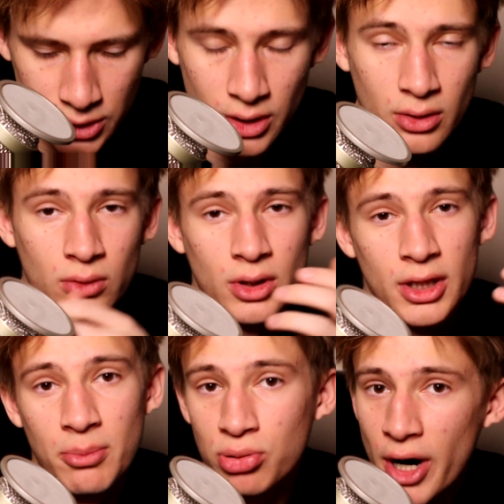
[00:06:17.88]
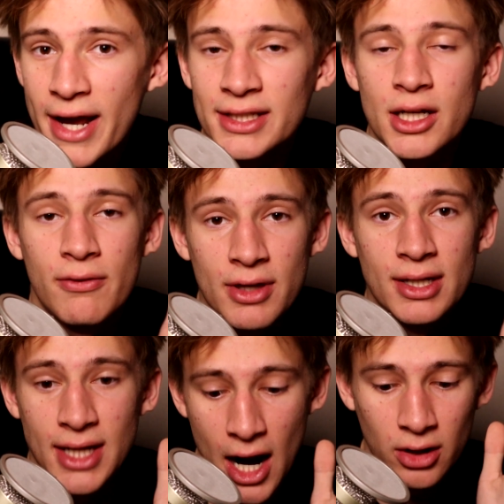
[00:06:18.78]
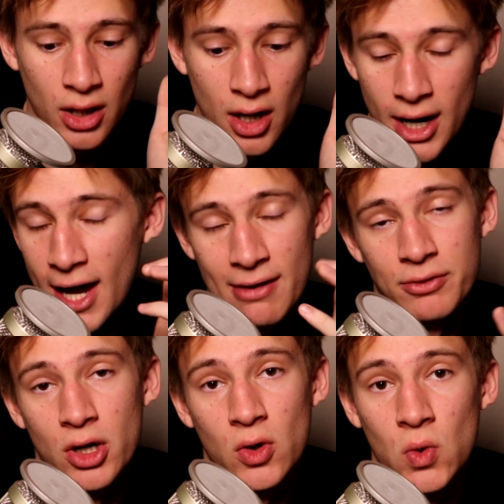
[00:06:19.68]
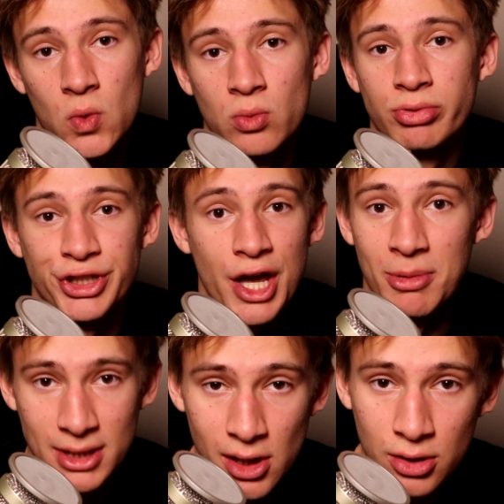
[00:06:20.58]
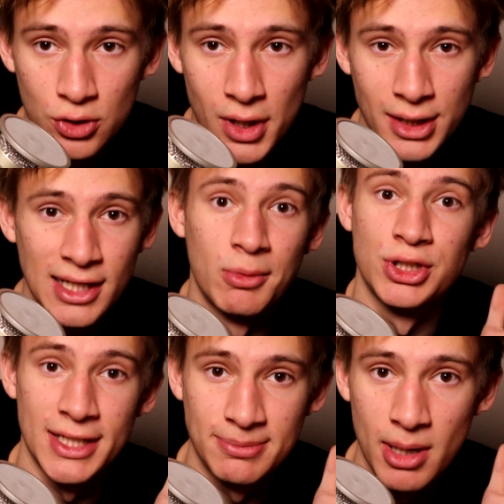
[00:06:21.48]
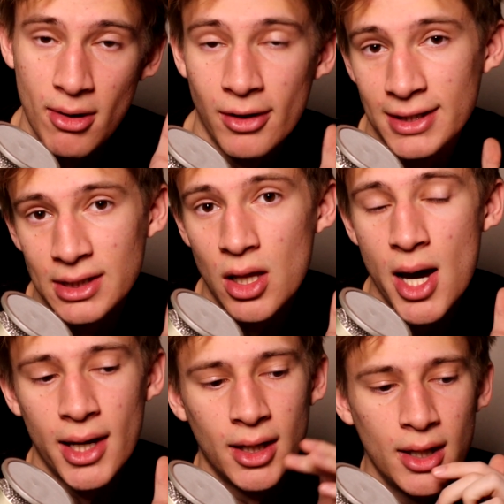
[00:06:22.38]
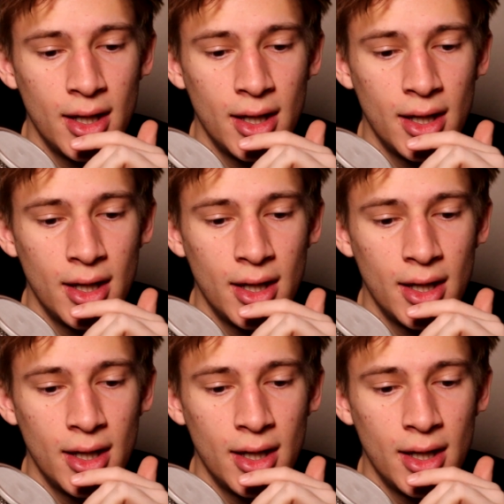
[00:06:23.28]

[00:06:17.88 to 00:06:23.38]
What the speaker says: So the price of the entire lot, I have no shame in telling you guys how much I spent on this lot.